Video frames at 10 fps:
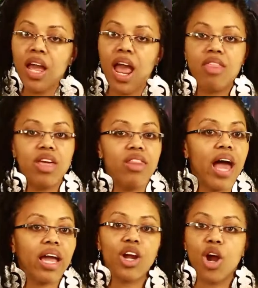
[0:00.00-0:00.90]
And then
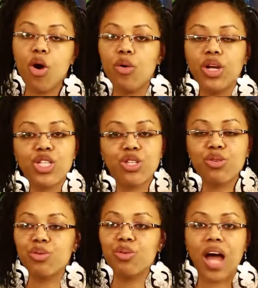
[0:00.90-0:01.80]
that can go
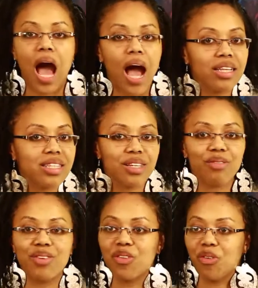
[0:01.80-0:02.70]
into lots
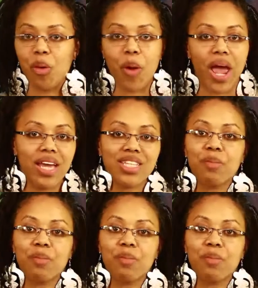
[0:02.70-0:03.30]
of different ways